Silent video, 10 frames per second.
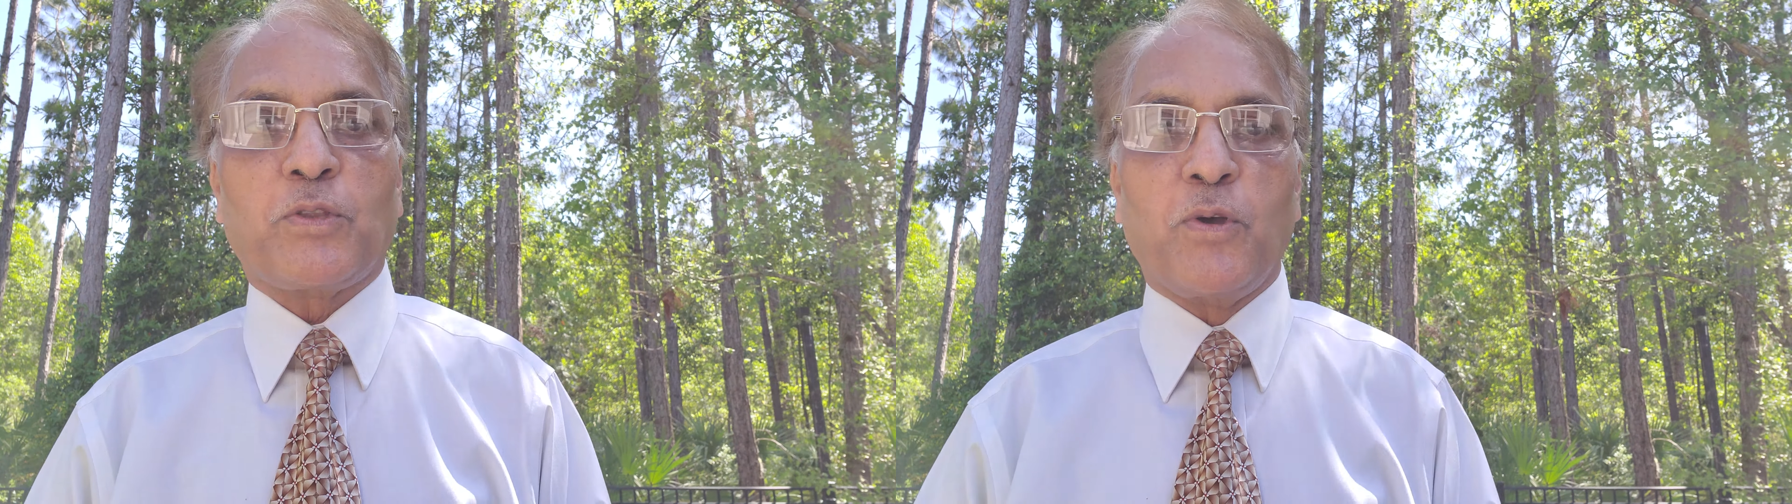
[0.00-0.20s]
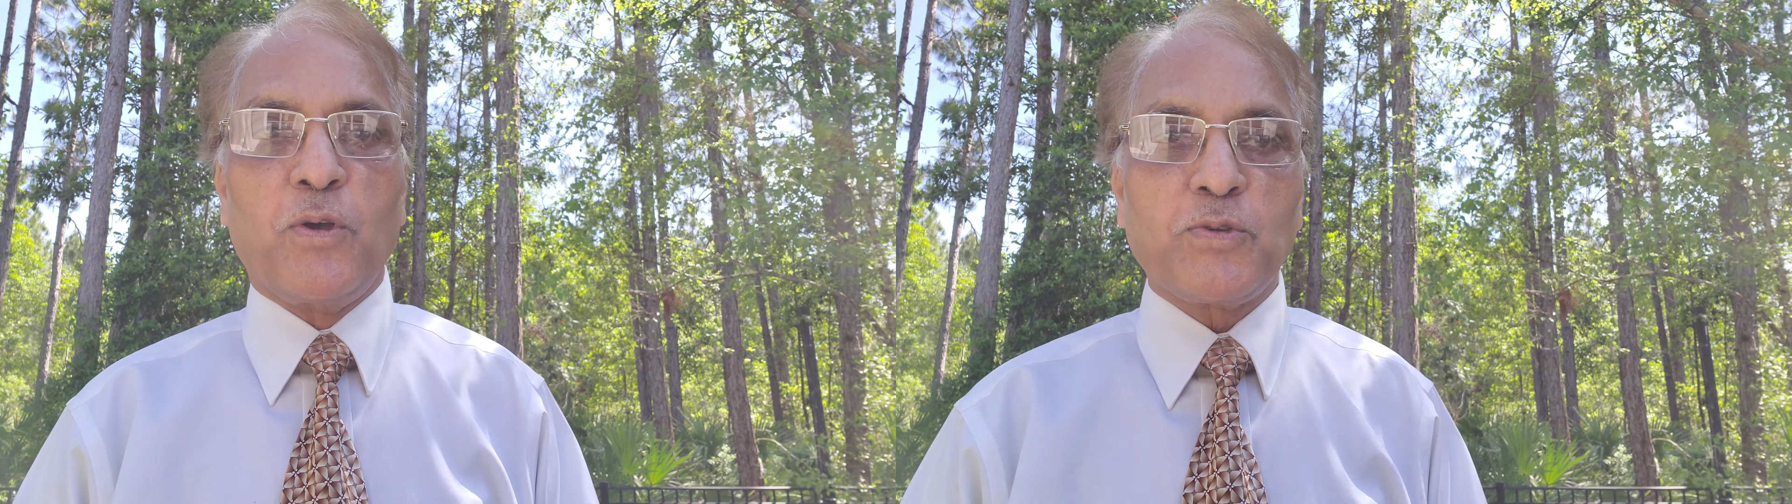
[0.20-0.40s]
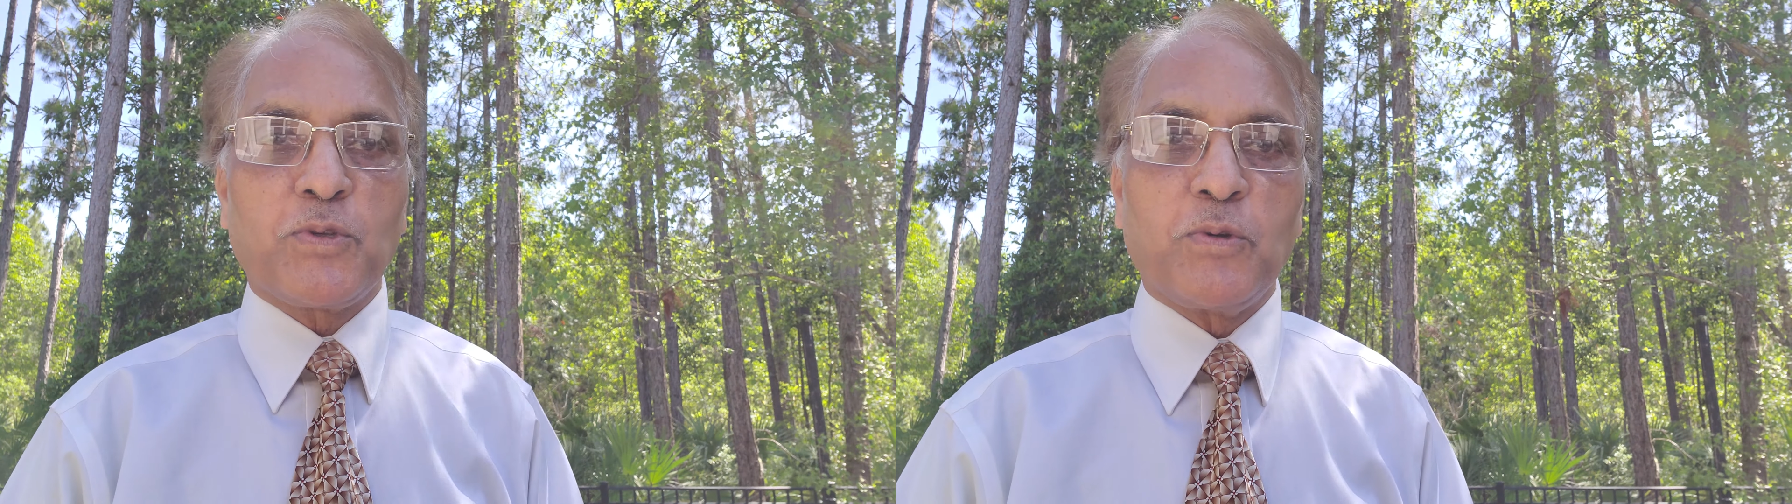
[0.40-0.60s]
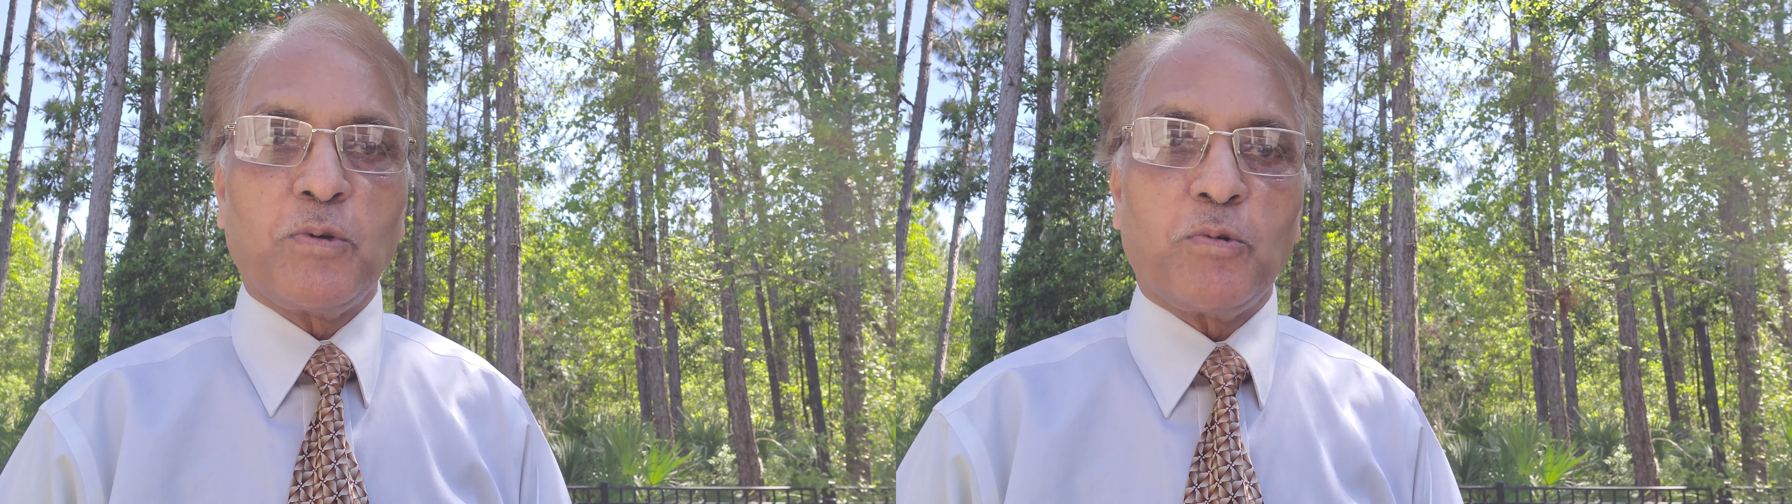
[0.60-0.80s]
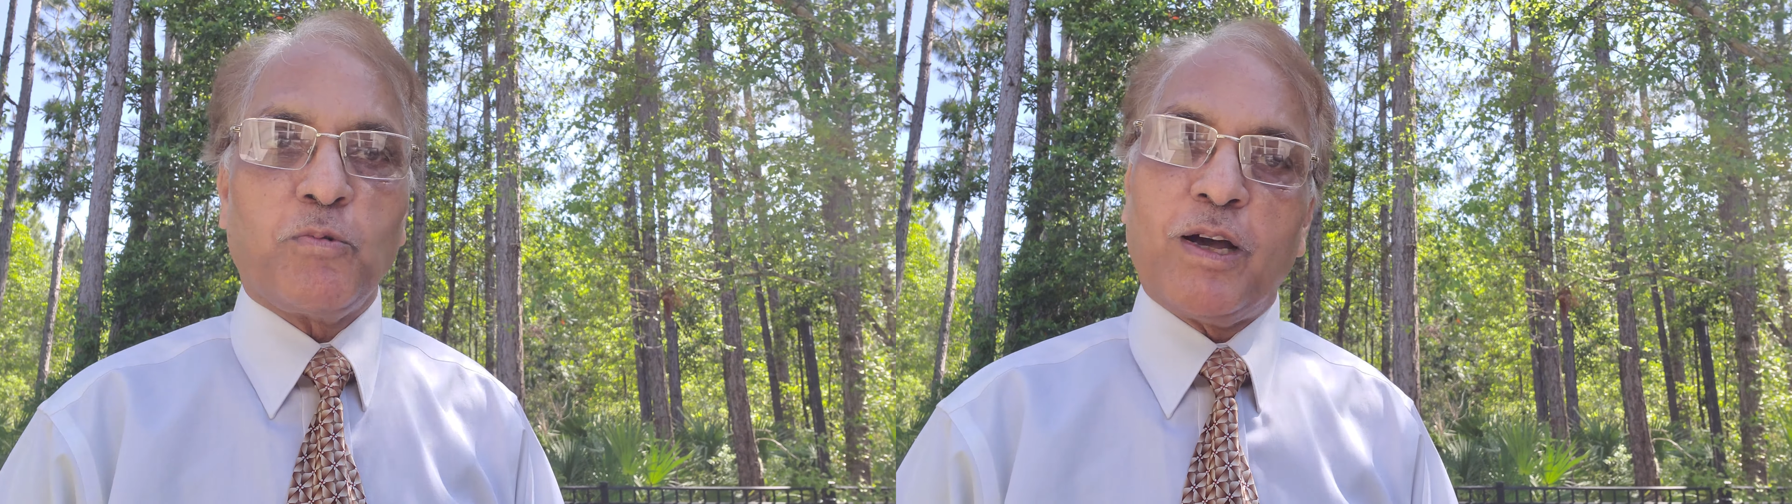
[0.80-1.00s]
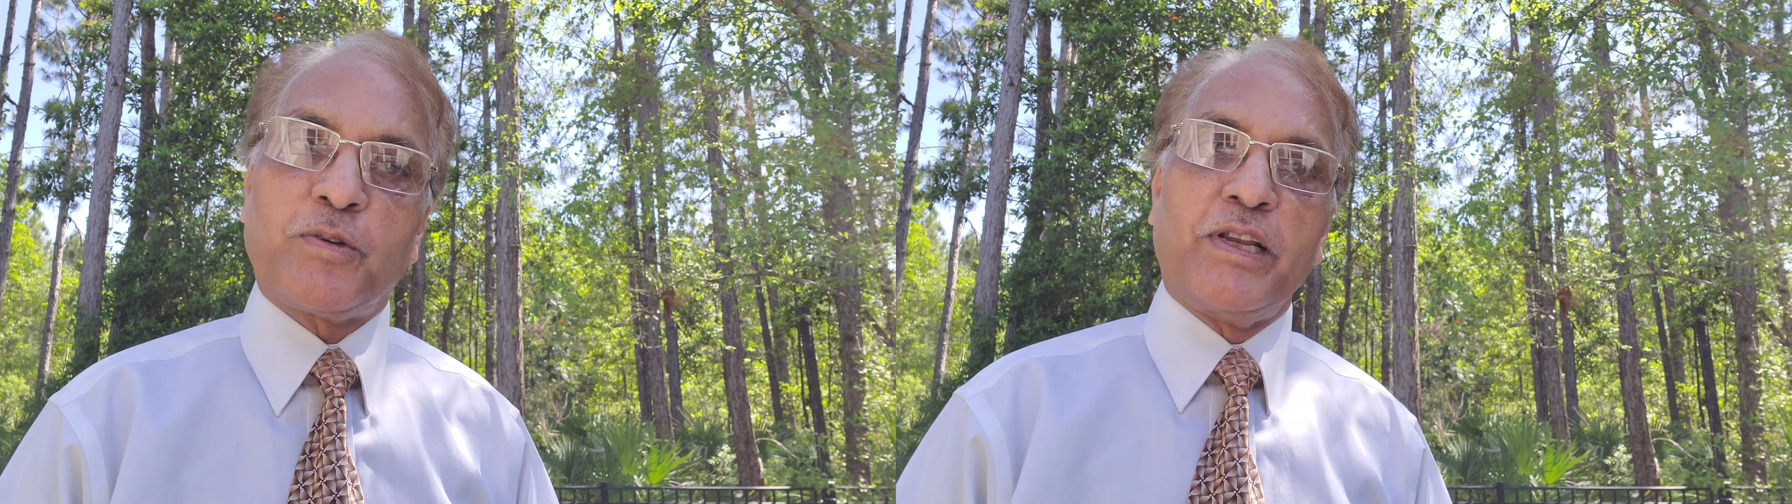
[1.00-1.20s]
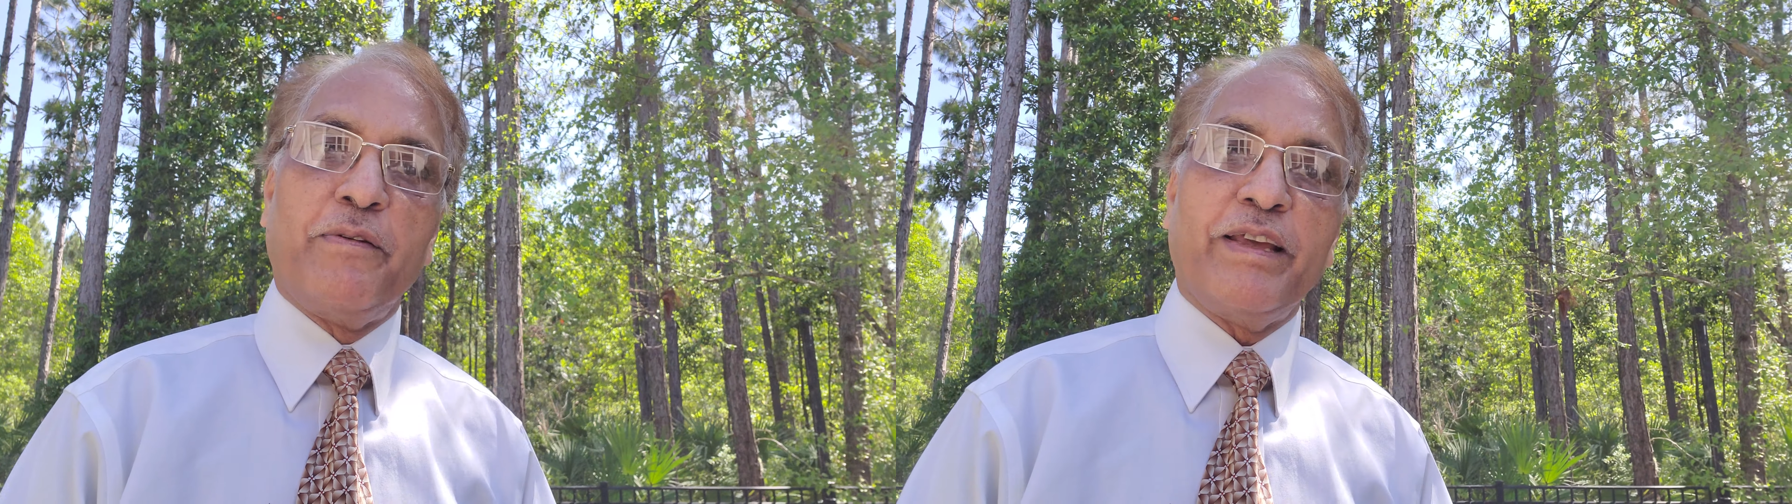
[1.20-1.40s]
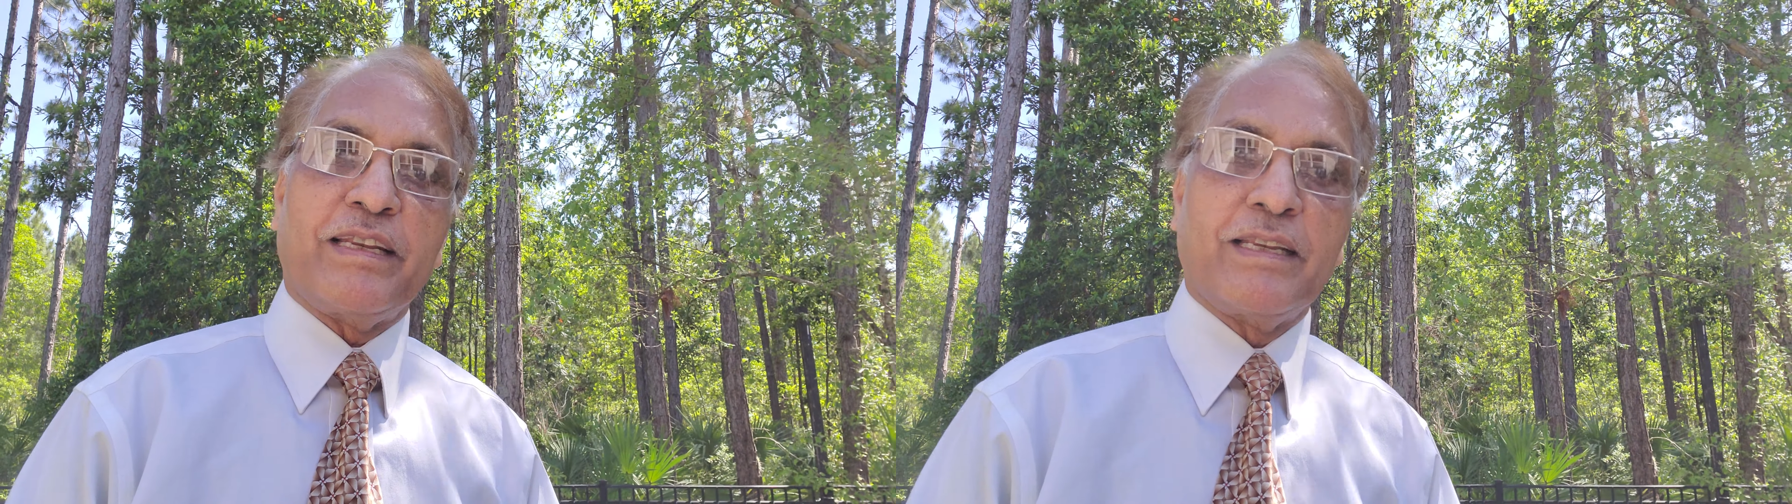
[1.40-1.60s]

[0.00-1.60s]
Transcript: those who want to live in.